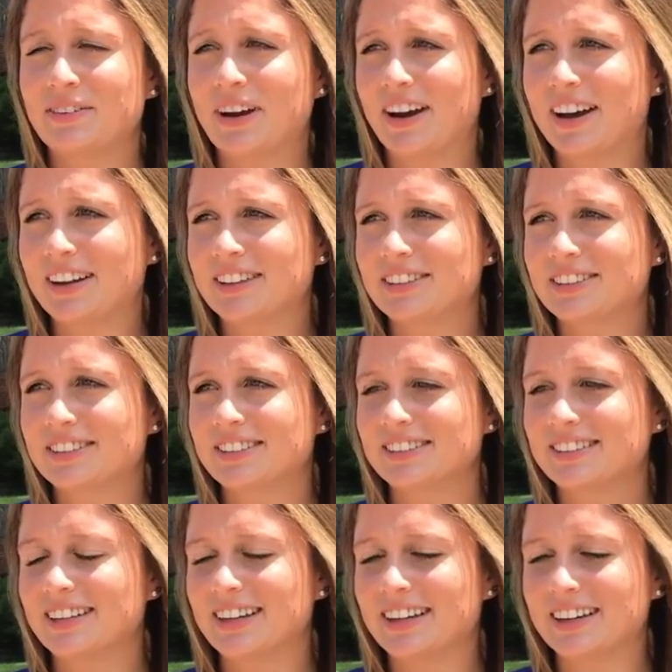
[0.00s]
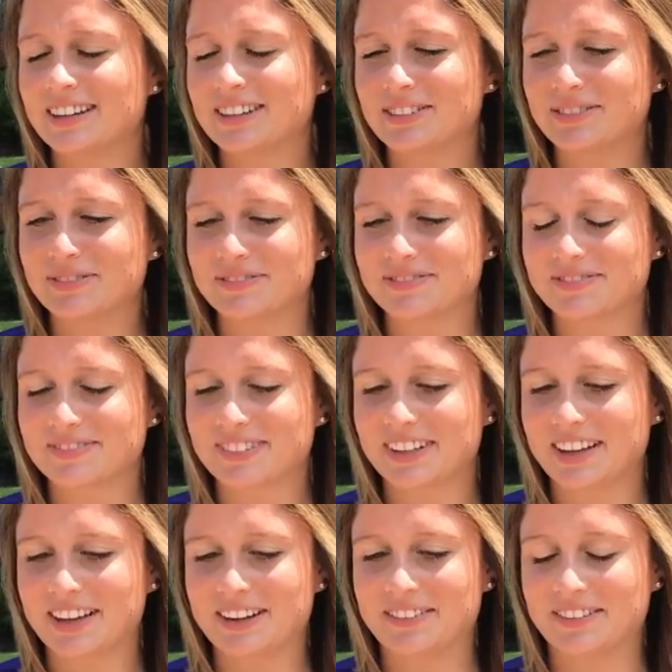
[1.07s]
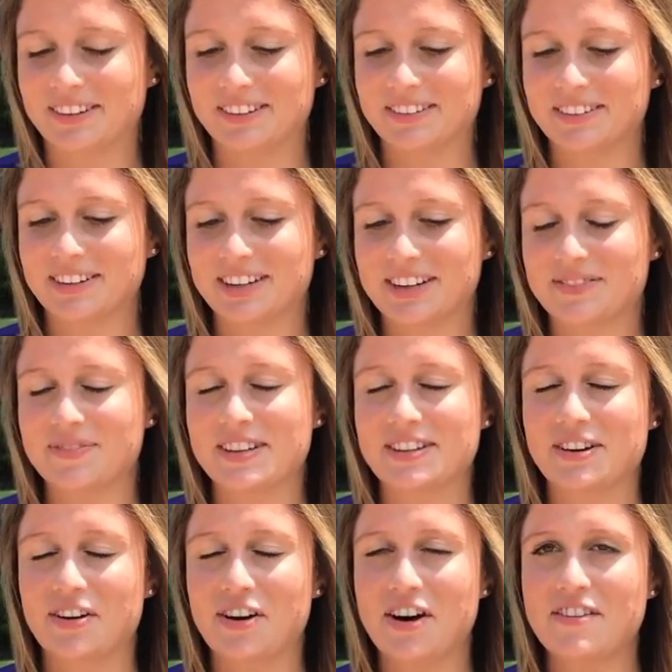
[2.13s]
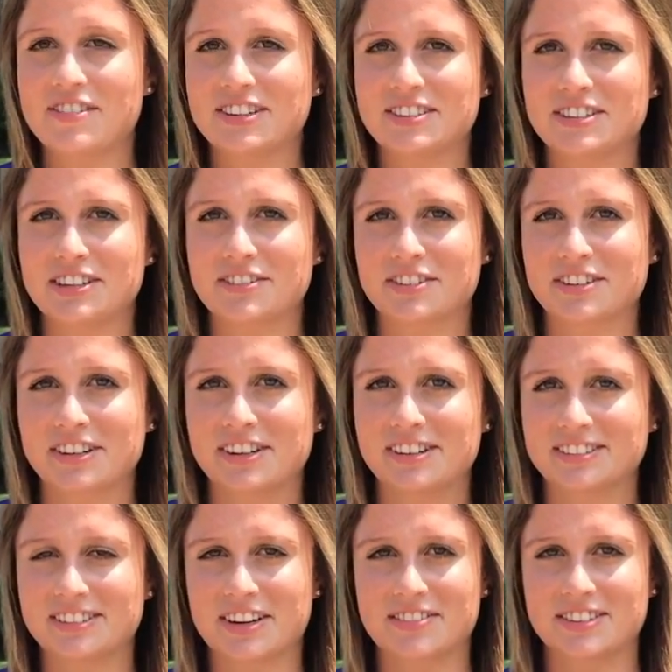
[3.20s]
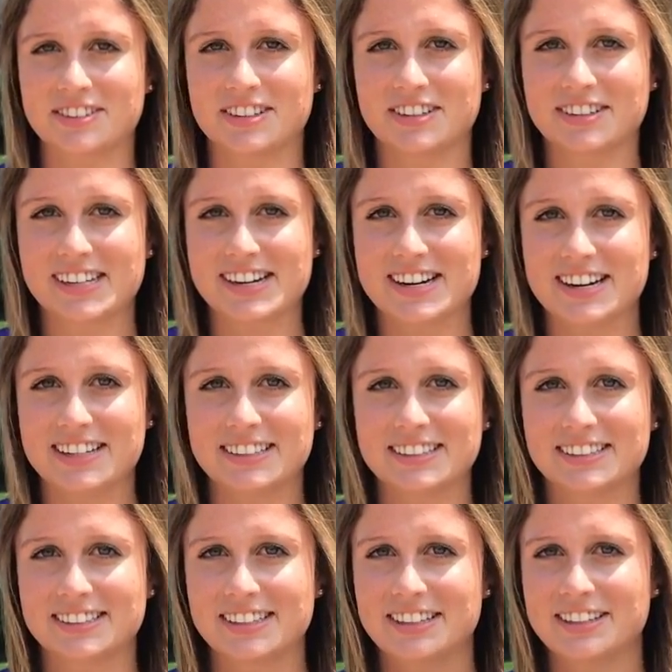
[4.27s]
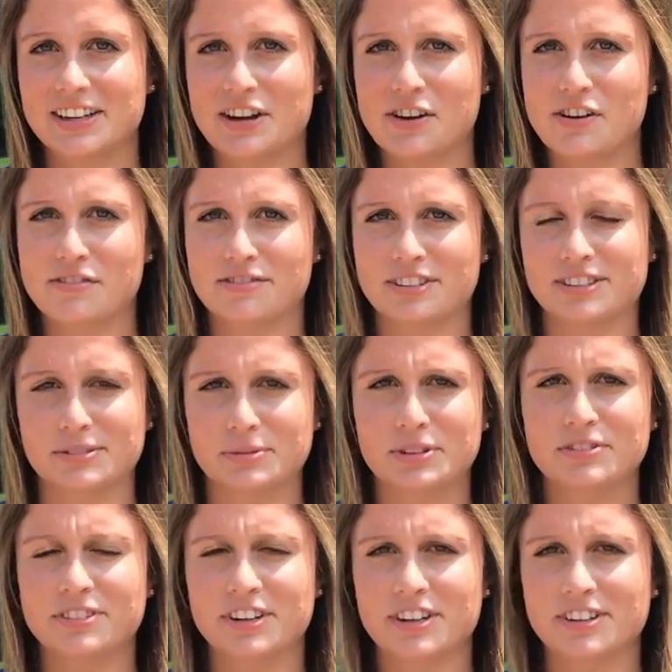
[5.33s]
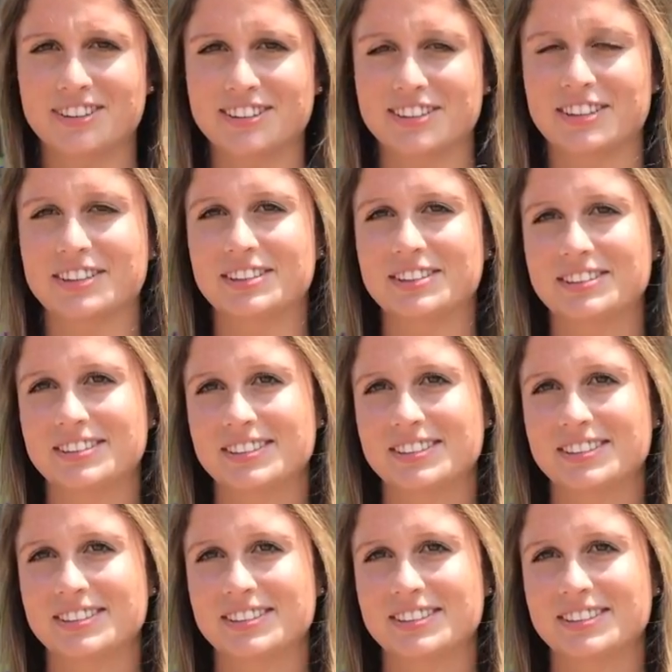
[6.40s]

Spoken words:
Oh, gosh. I don't know. I mean, The Office, Steve Carell is obviously hilarious. The Elf is Will Ferrell, so.